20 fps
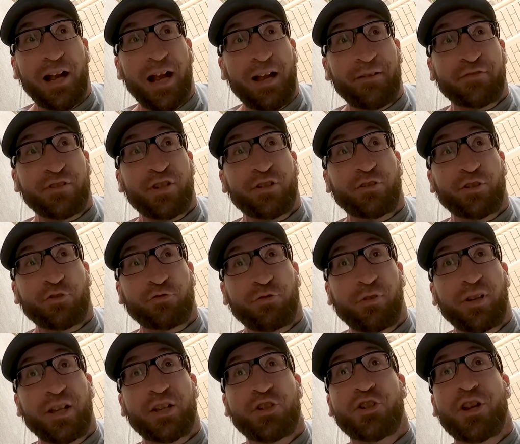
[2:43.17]
I have to use a
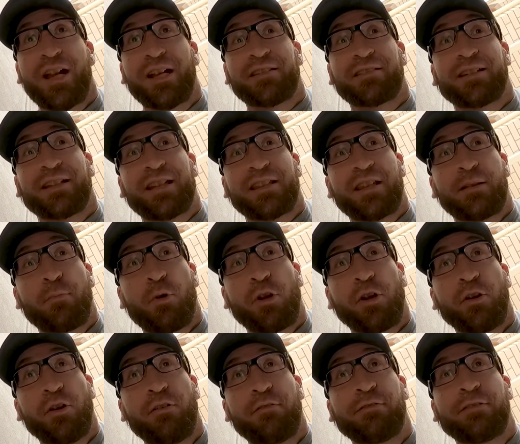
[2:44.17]
trolley jack to get them
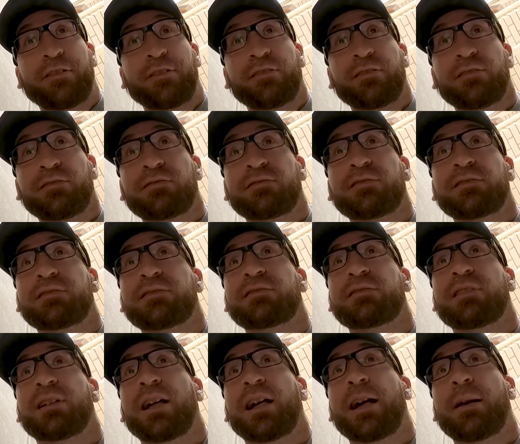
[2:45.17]
on and
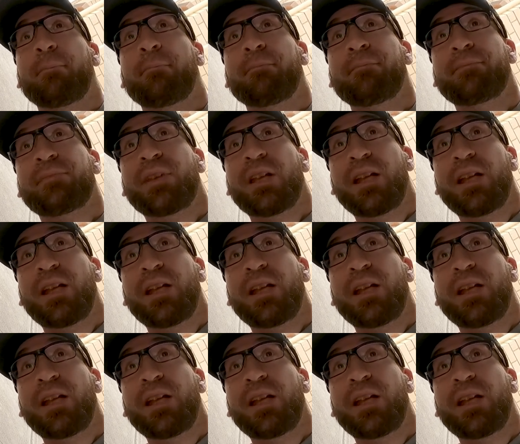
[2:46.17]
off. Um,